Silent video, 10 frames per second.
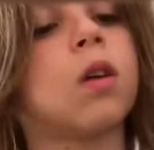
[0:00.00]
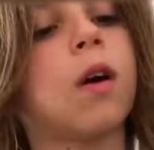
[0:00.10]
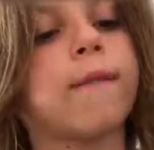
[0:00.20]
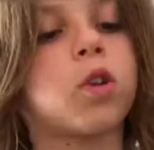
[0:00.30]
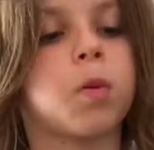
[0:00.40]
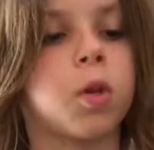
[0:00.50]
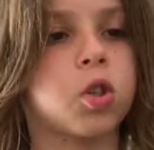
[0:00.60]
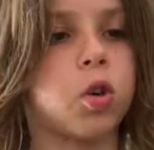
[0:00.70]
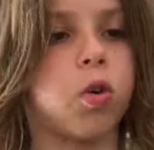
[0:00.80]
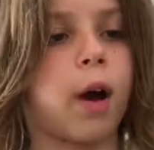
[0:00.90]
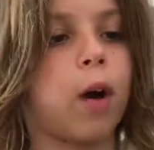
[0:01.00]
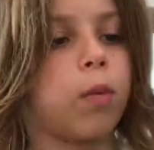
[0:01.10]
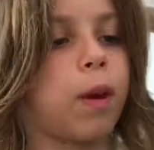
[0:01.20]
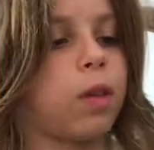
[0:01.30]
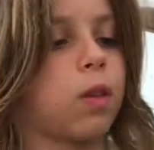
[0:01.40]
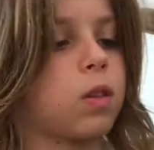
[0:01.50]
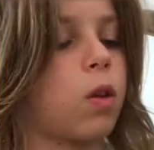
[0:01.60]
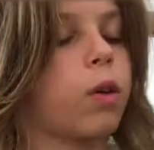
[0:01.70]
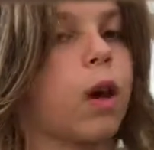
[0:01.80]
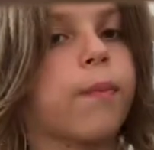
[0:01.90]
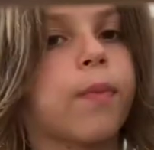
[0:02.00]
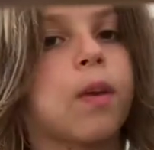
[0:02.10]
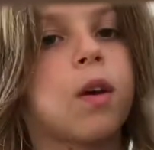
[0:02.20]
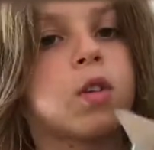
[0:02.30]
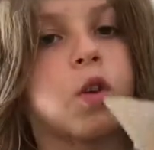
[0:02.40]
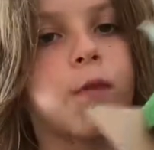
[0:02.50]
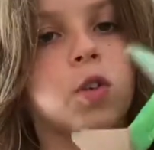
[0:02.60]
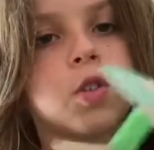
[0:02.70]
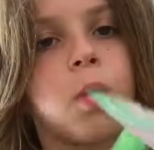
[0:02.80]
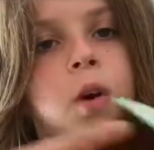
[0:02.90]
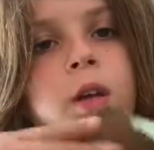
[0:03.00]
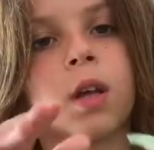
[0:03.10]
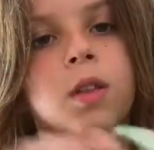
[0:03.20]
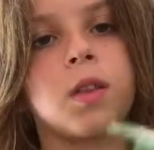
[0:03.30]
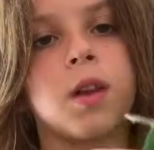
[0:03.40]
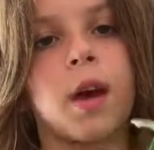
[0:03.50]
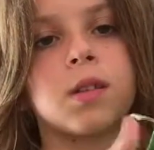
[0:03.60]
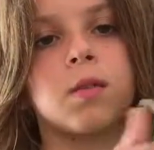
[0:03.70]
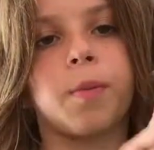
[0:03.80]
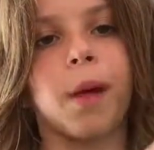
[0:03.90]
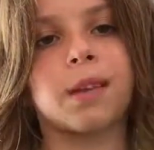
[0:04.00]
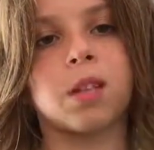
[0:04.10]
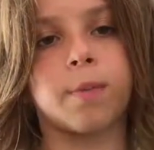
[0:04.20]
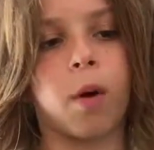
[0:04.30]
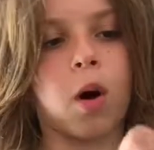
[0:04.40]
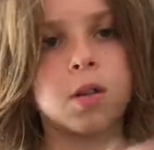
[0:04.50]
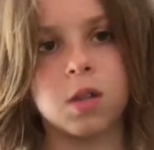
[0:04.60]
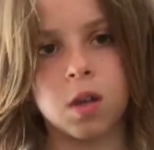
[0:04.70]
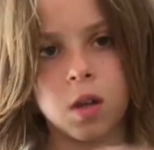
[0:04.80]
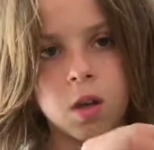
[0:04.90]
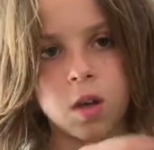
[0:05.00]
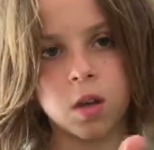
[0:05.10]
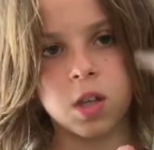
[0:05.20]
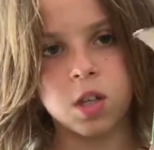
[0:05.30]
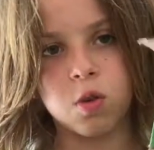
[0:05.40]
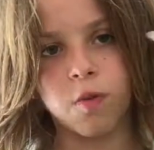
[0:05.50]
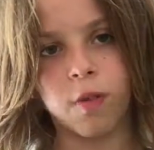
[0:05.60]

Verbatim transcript: and first I'm going to show you how to make this. Okay, so first of all, get the ends of the plastic box, these two